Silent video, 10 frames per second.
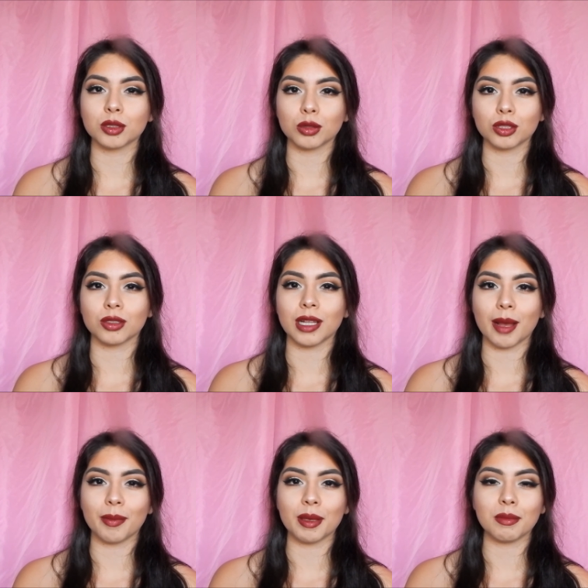Social
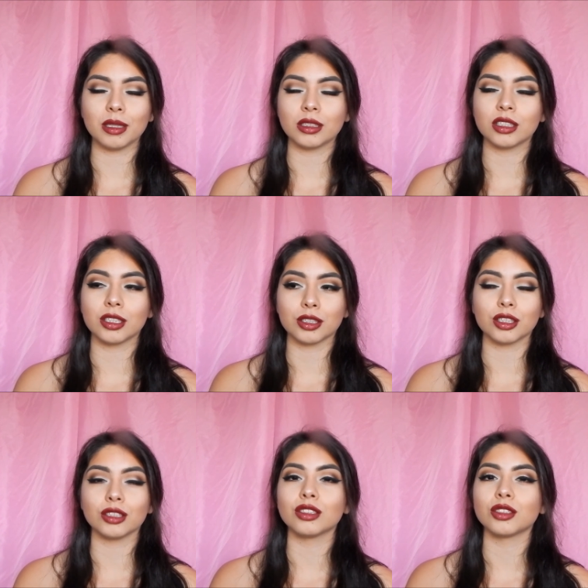app. It means
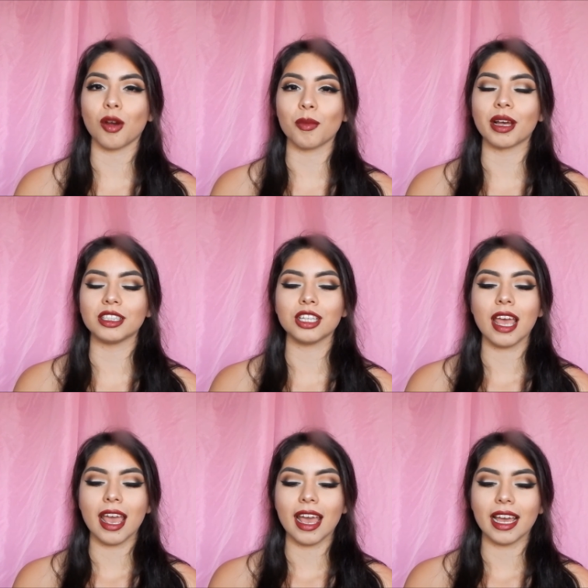seriously so much,
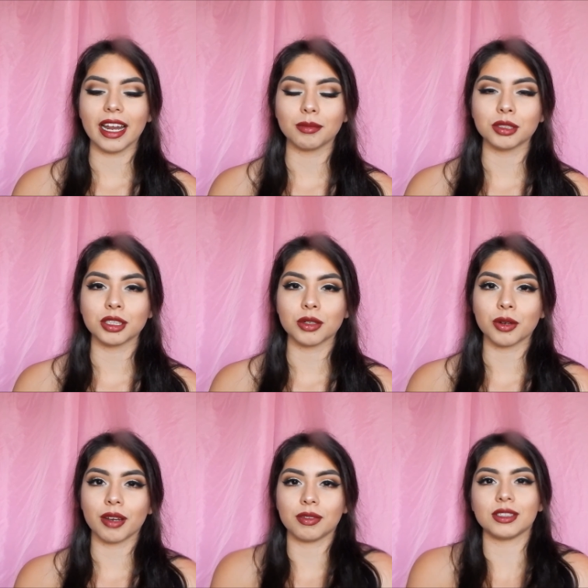and I'm just so
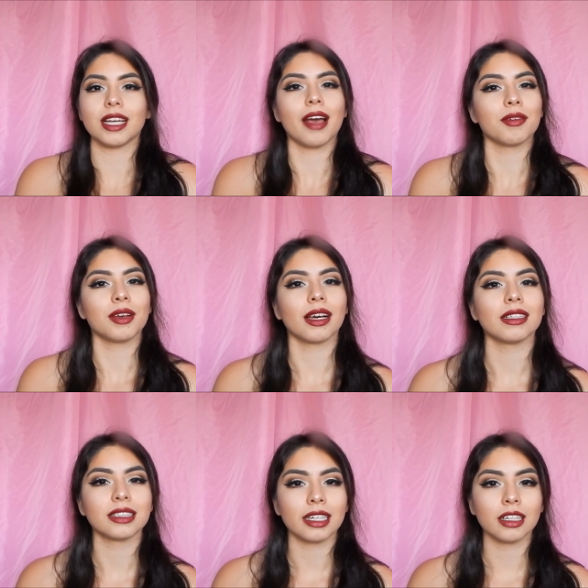grateful to have you
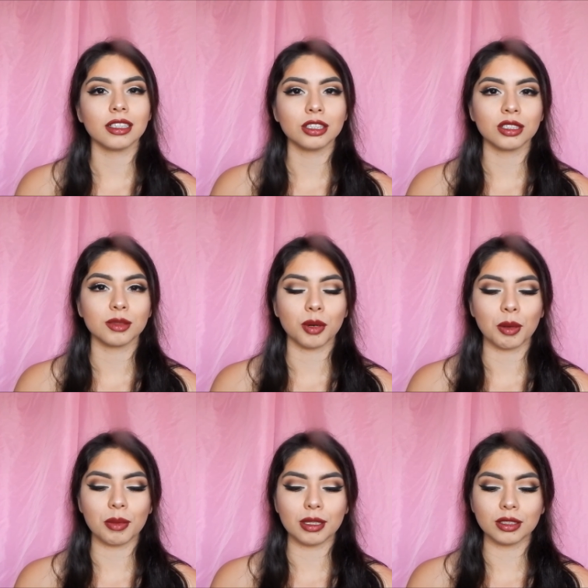guys there to
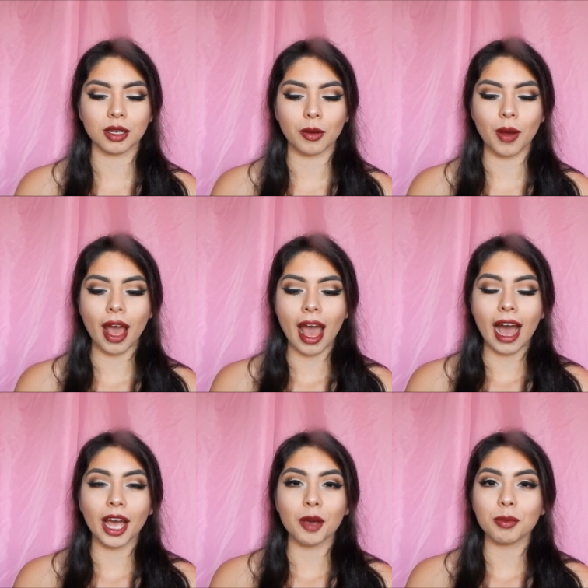support me. So
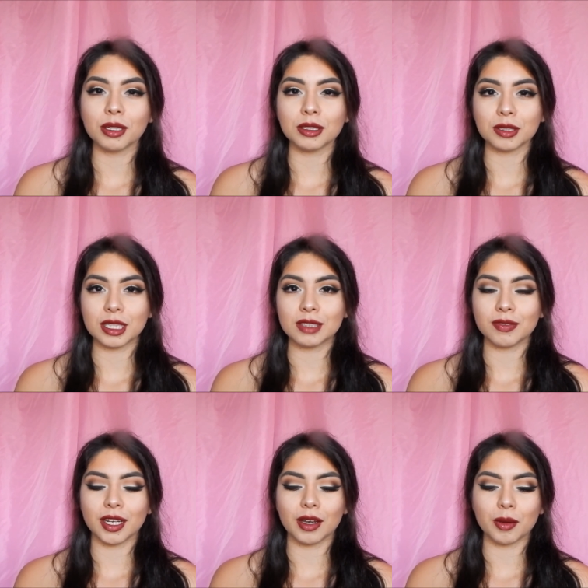I hope you enjoyed this
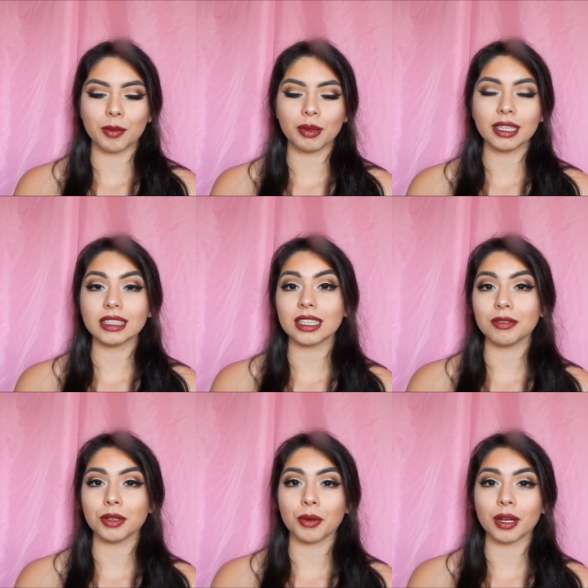video. Please
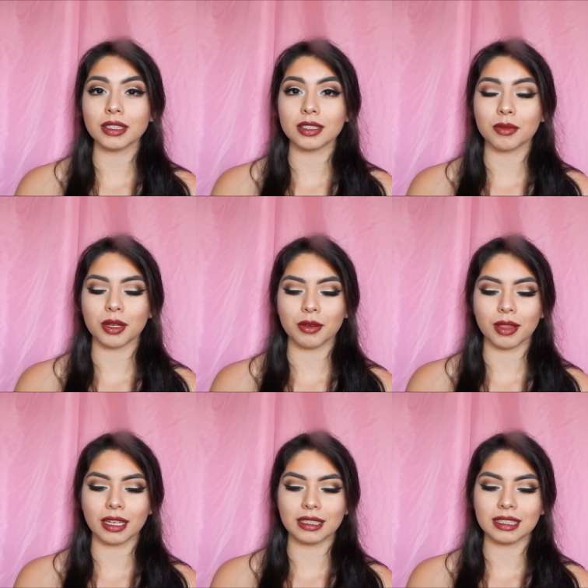leave requests on what you would
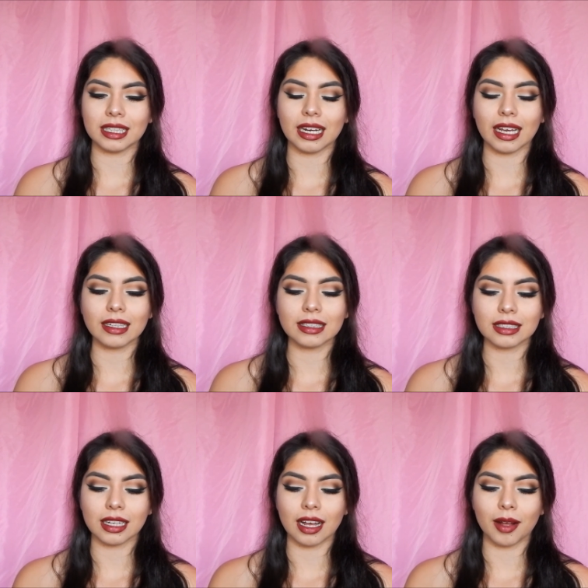like to see
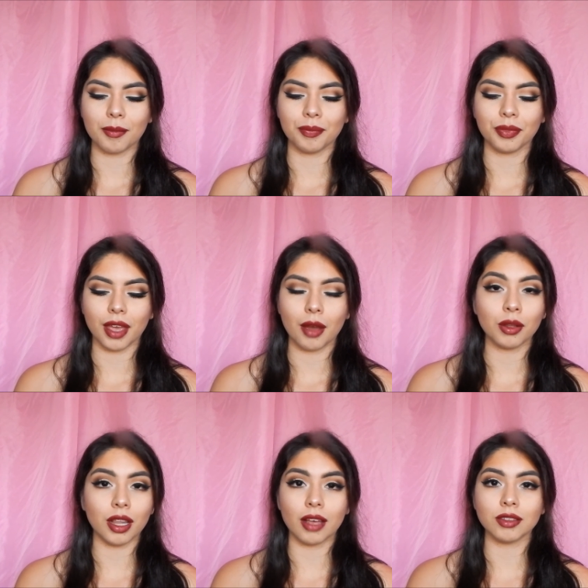next. I
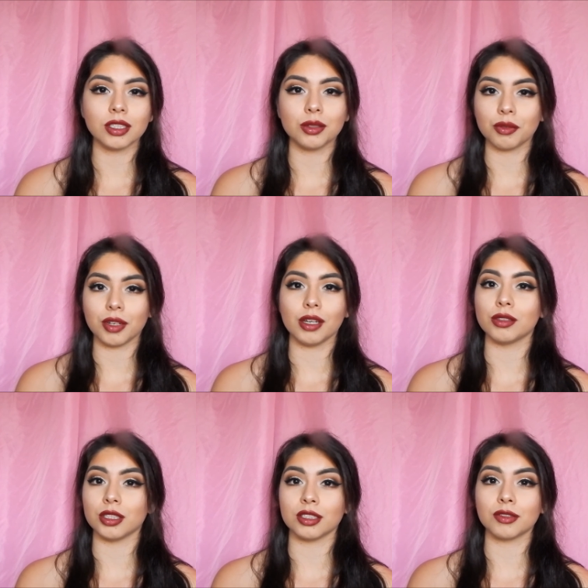would love to do a video
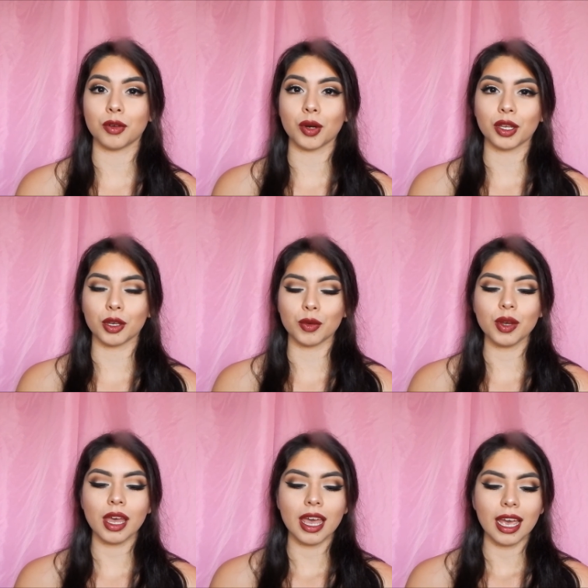just for you,
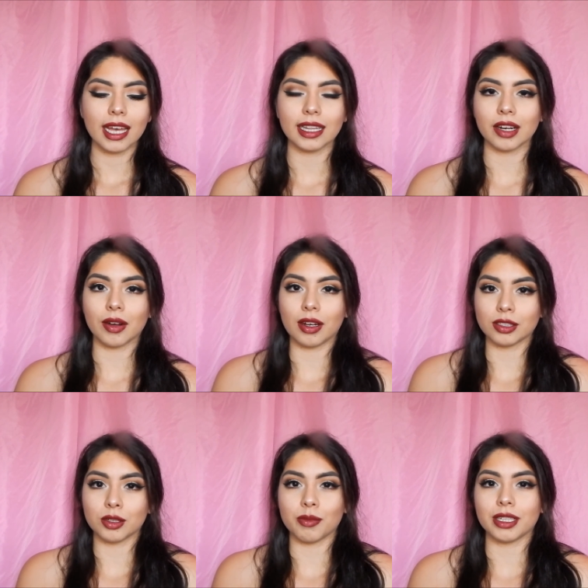and then I'll
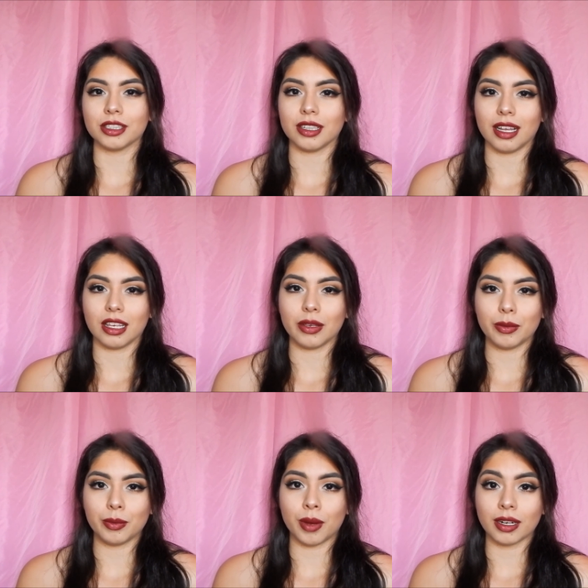also mention that you
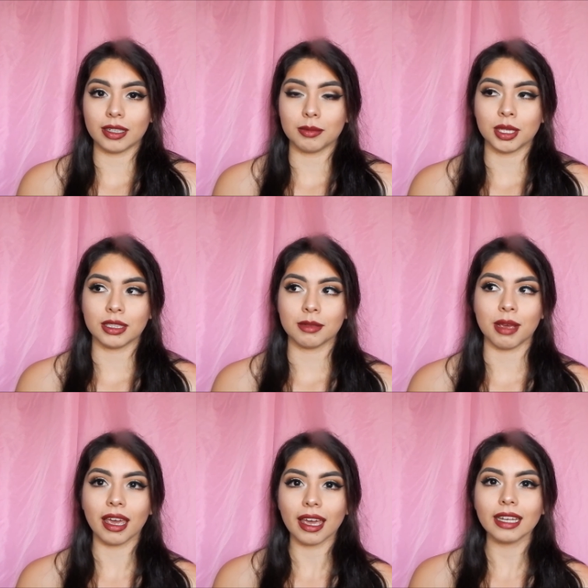wanted me to
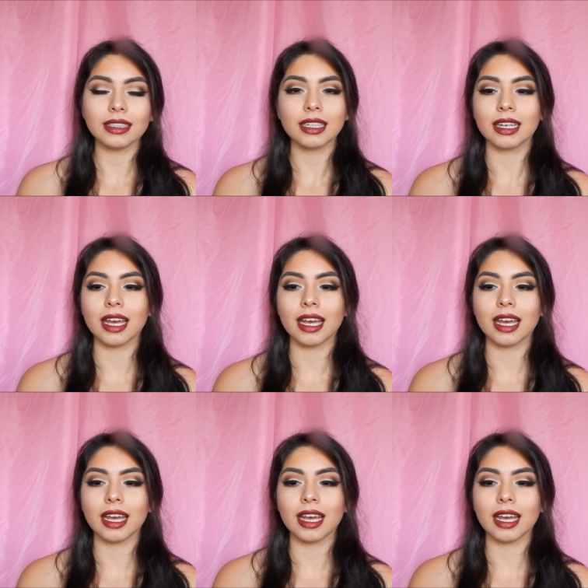make it,